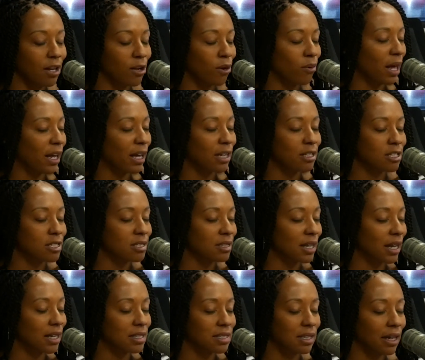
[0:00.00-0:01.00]
I could just,
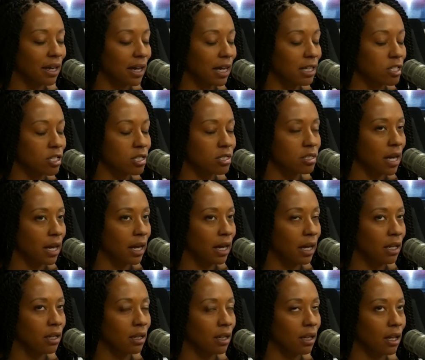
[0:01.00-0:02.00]
like I said, like
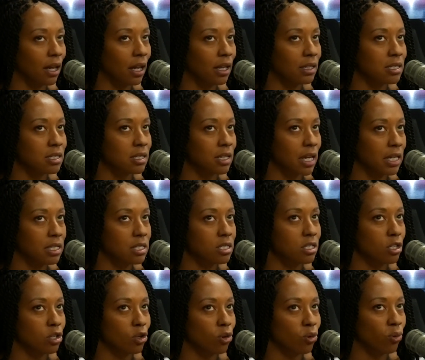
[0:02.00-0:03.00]
it's nice to
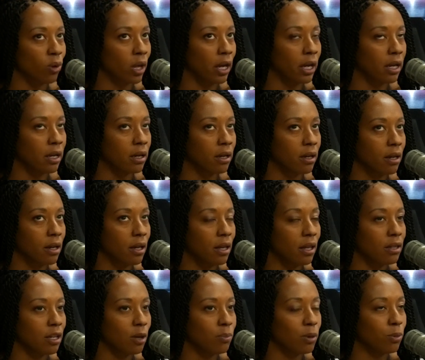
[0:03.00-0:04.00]
know like
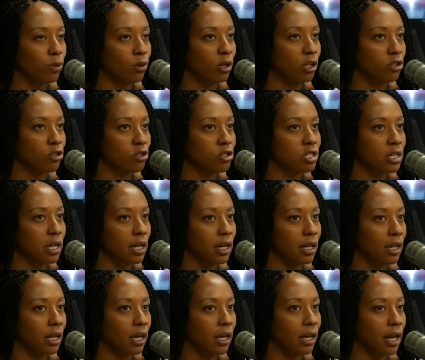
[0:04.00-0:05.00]
that people
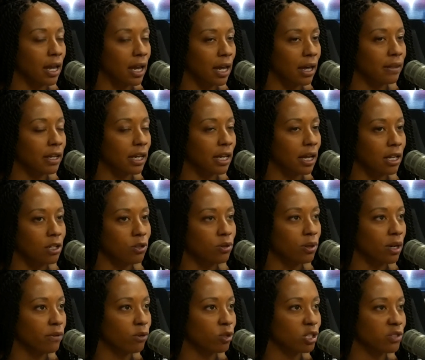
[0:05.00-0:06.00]
understand, like, hey, I do
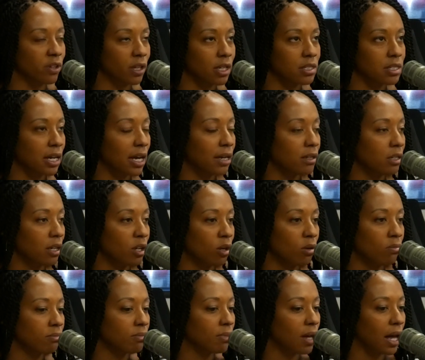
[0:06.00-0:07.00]
have those feelings. Like I
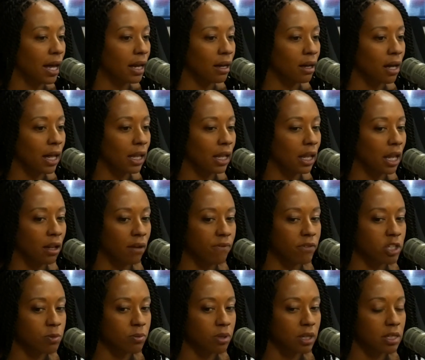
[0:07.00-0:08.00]
love
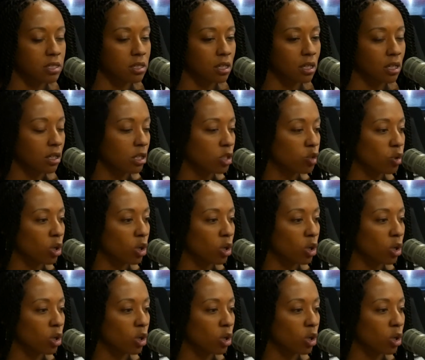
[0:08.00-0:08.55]
this place. Do I